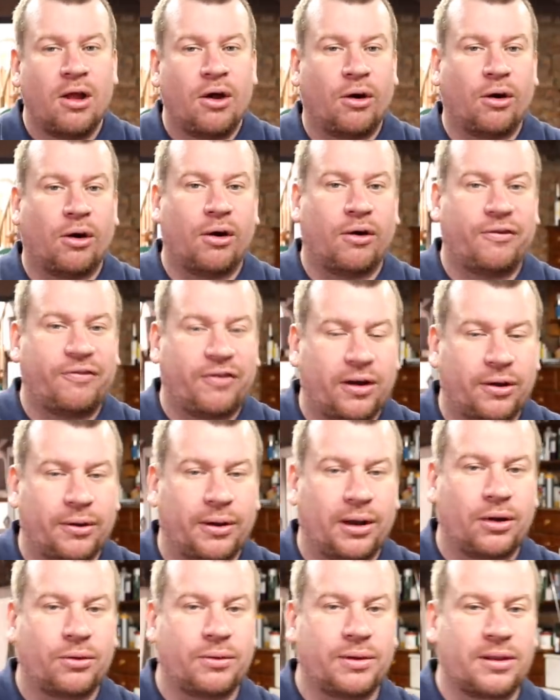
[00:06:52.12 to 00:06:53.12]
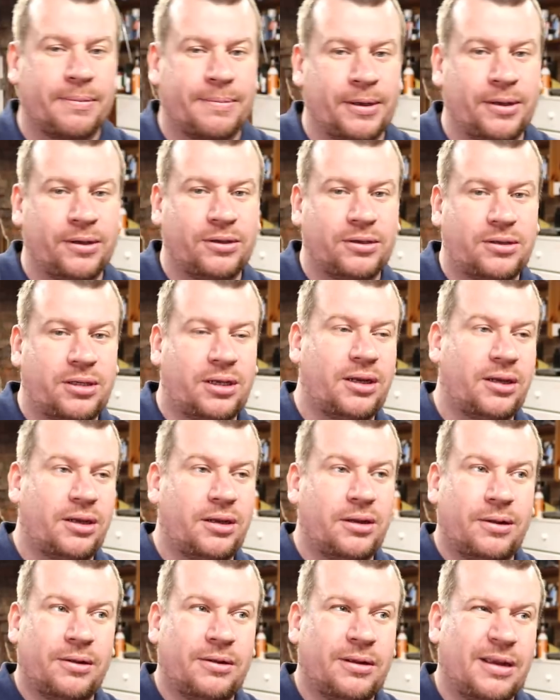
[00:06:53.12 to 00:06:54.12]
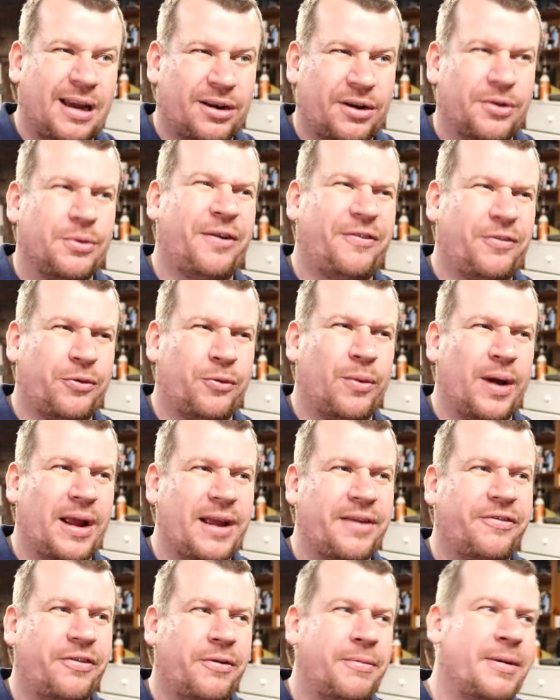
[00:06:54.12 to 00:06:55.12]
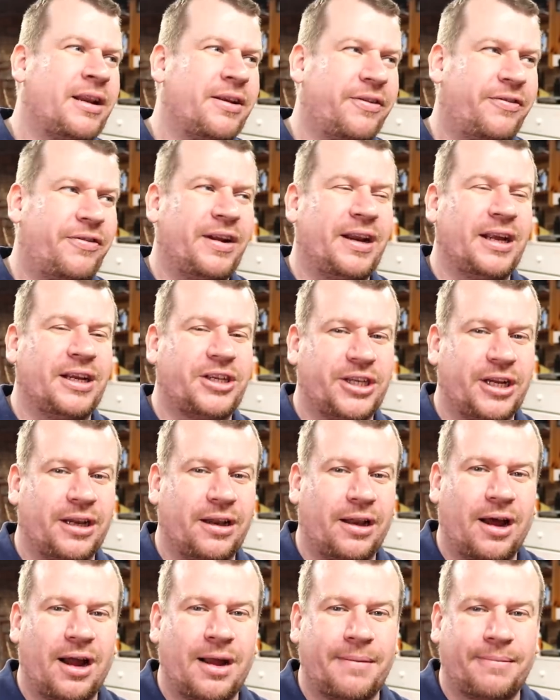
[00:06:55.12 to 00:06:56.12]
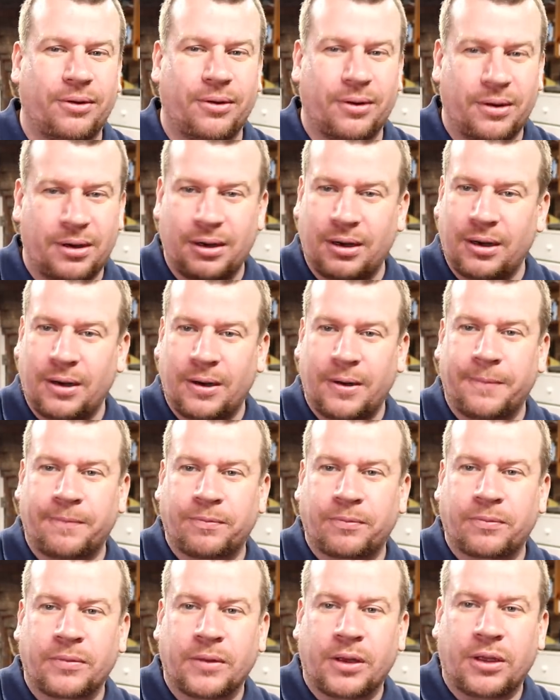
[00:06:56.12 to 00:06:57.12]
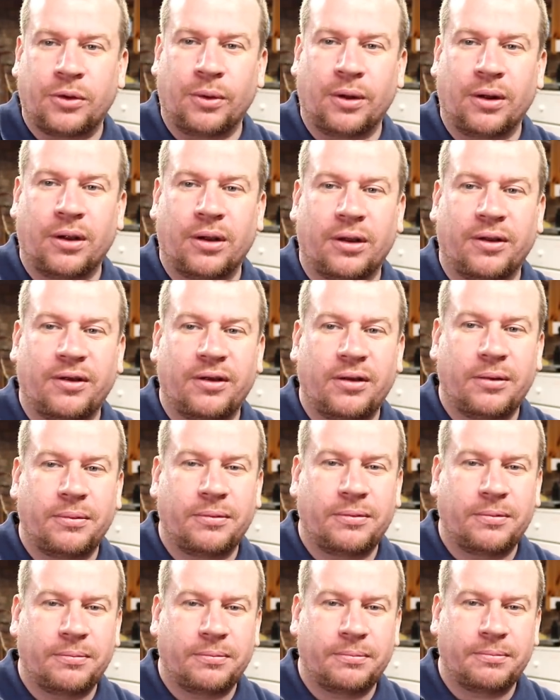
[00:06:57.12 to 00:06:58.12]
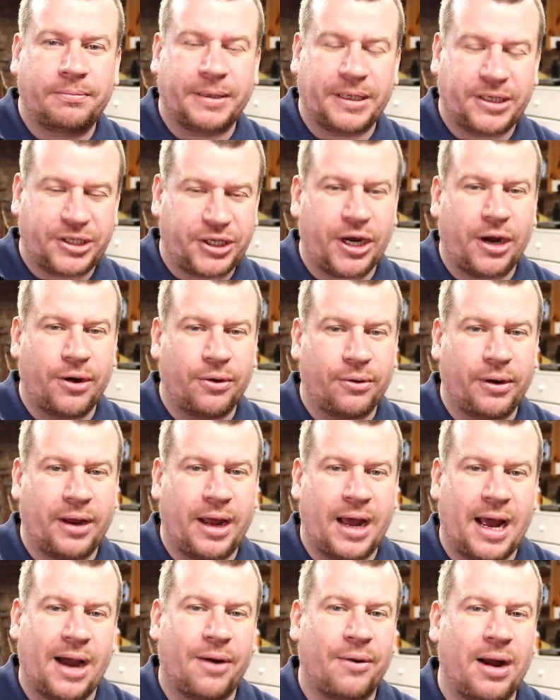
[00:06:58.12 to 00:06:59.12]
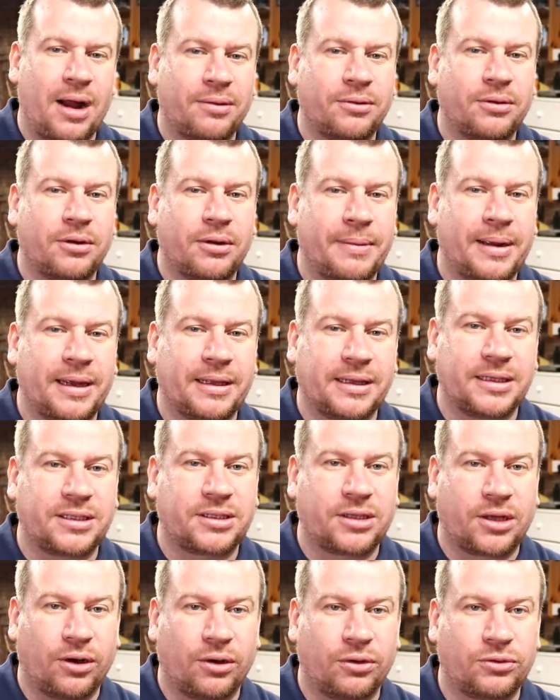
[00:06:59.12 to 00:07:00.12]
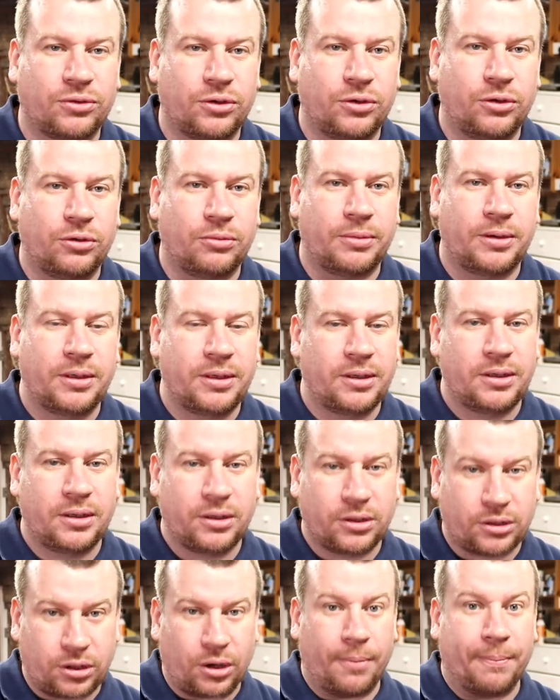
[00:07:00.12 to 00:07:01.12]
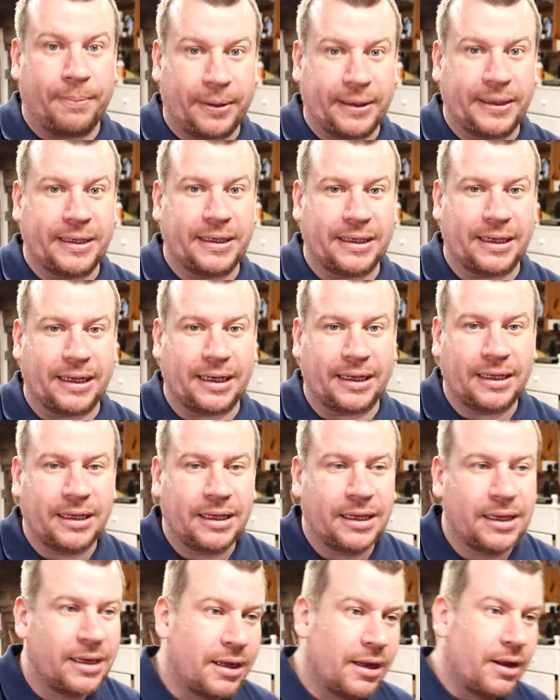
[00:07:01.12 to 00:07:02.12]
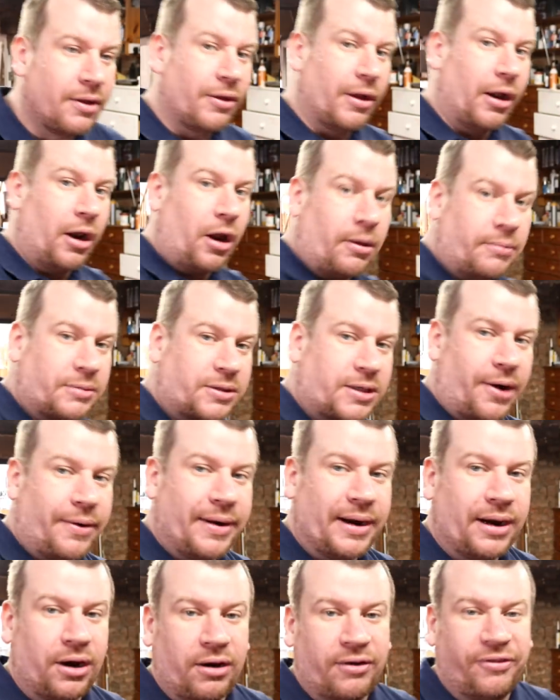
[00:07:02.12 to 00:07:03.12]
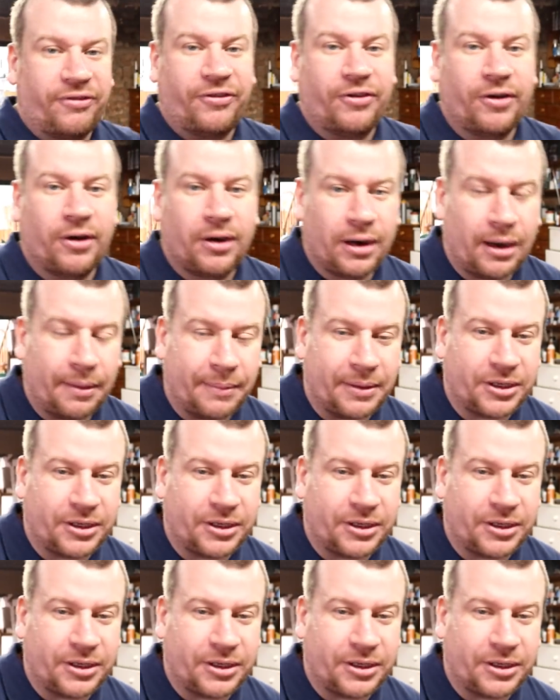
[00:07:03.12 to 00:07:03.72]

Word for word: or follow along with the build, you're going to have to wait for me to finish it, like, but you will be shown how I'm going to make this cold room completely. The alarm's going off. Let